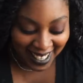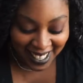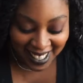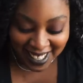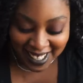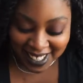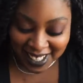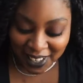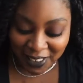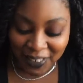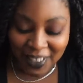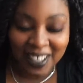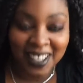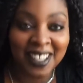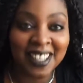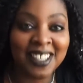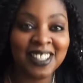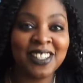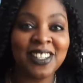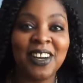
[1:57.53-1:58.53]
So we're going
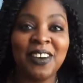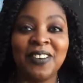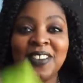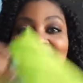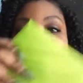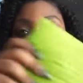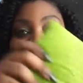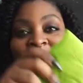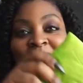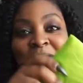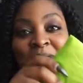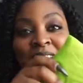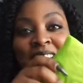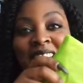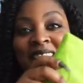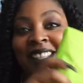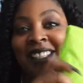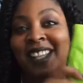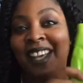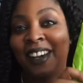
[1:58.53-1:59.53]
to start with this
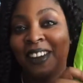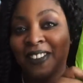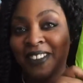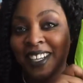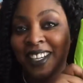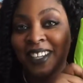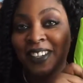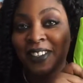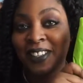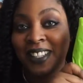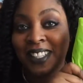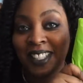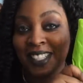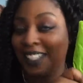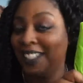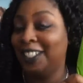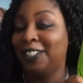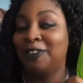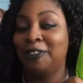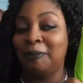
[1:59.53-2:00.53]
because I already know what this
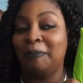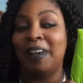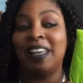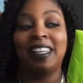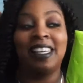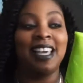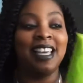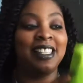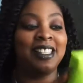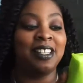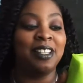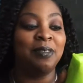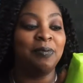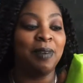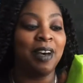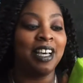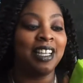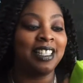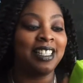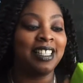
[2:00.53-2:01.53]
is from my last
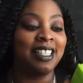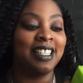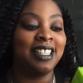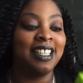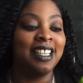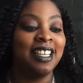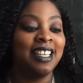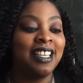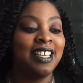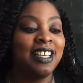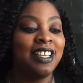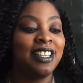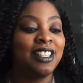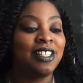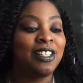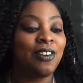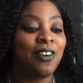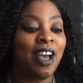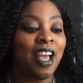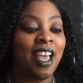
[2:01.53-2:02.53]
unboxing.
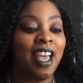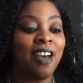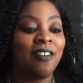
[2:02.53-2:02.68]
So I have